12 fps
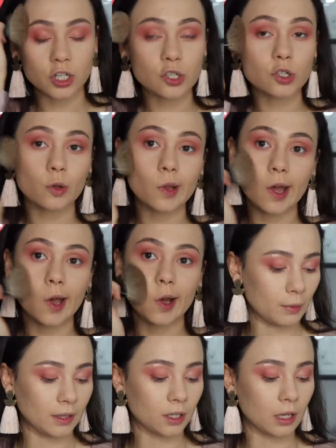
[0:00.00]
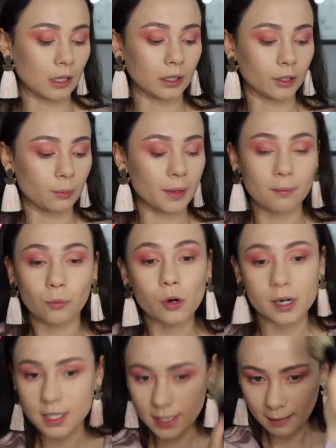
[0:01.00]
just so that we look a little bit
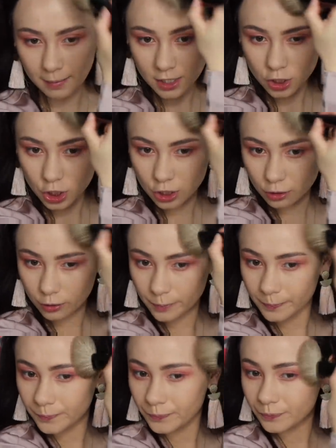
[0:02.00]
more dimensional.